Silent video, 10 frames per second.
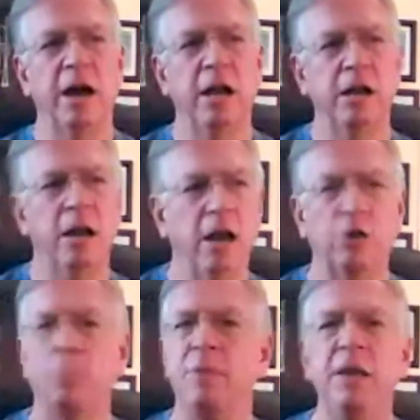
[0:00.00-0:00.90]
and on
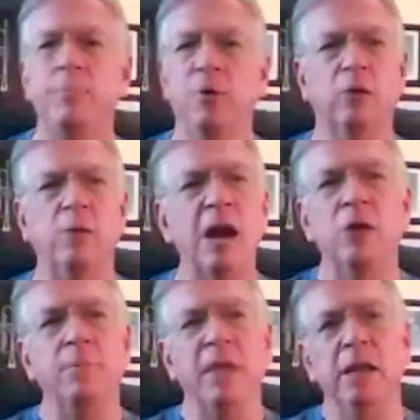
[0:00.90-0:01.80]
other people
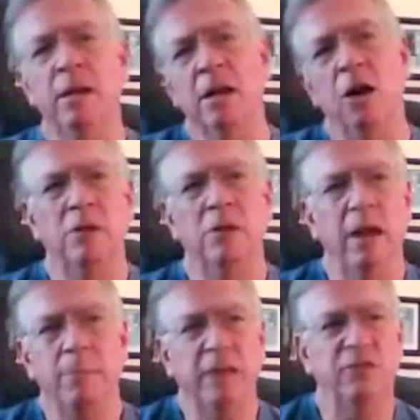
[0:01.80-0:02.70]
around me.
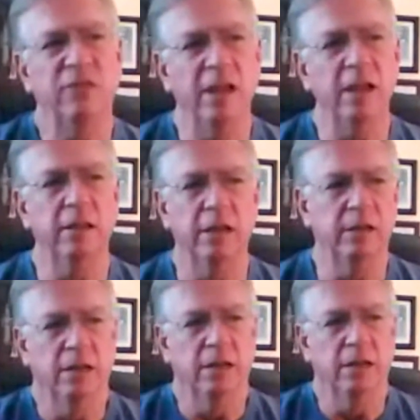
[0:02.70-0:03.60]
I'm not saying
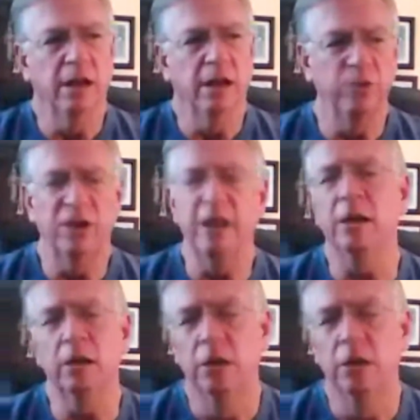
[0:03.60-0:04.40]
that it's